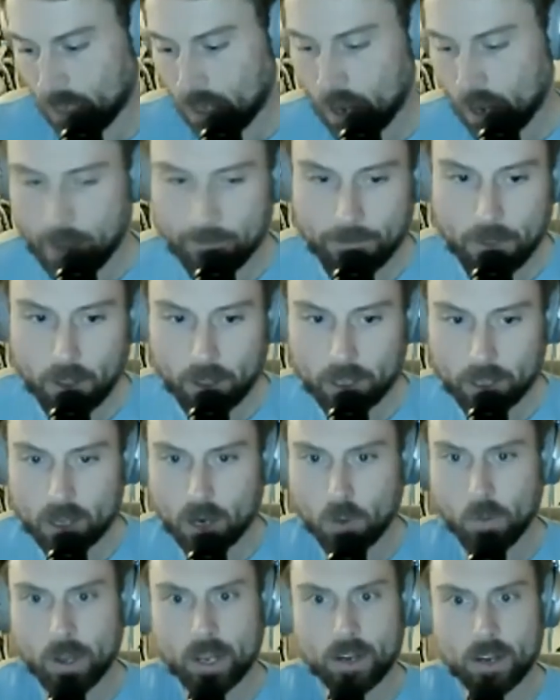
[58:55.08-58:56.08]
I feel like,
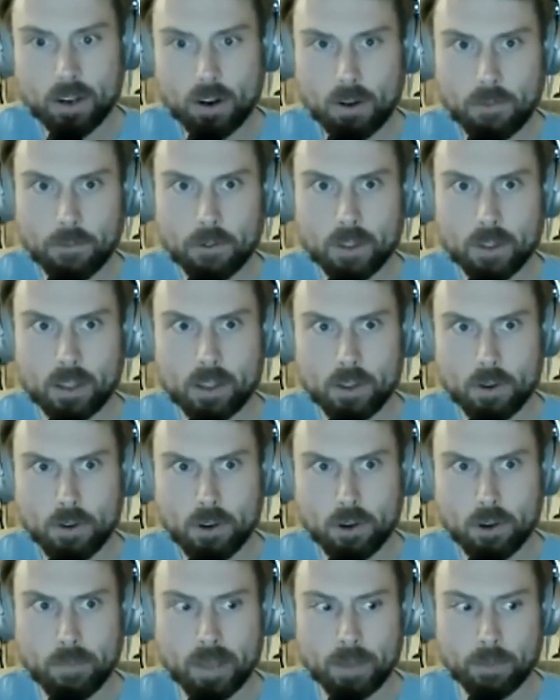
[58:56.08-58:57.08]
we could do for the
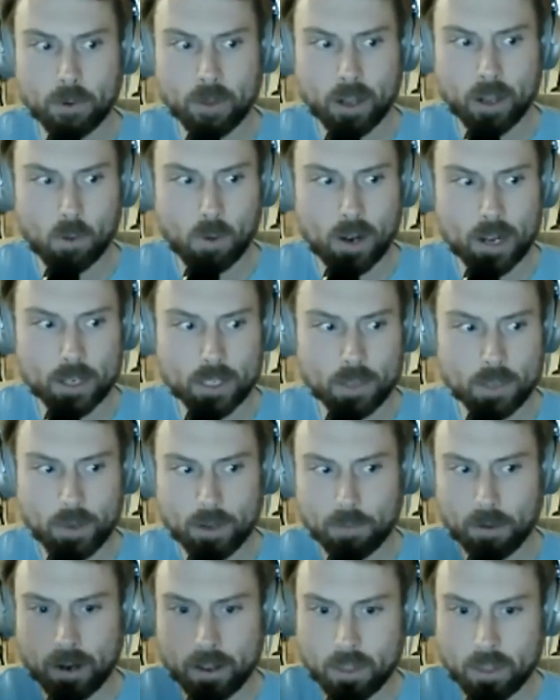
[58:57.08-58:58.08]
YouTube people that are watching, we
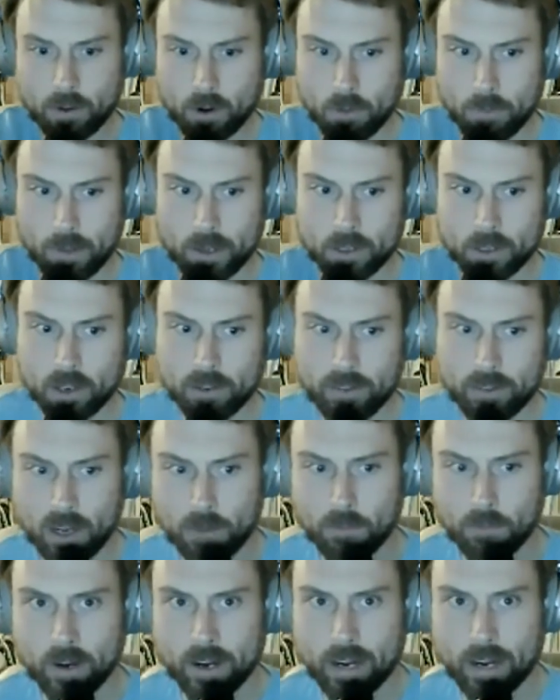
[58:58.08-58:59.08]
could probably throw a picture of it
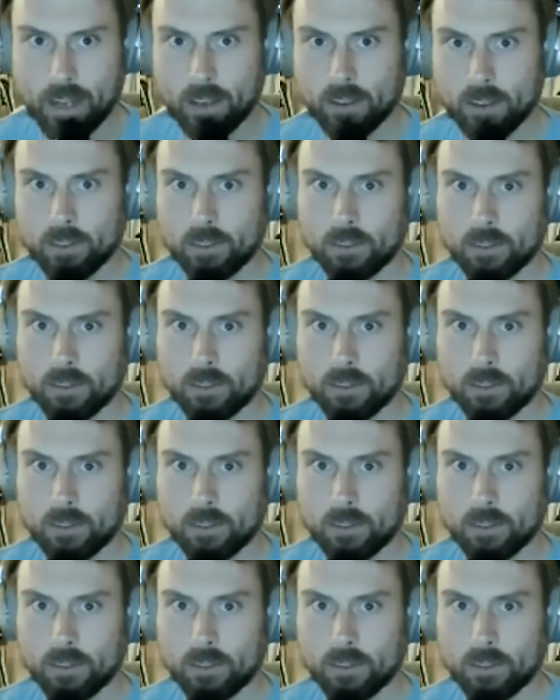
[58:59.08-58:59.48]
up right now.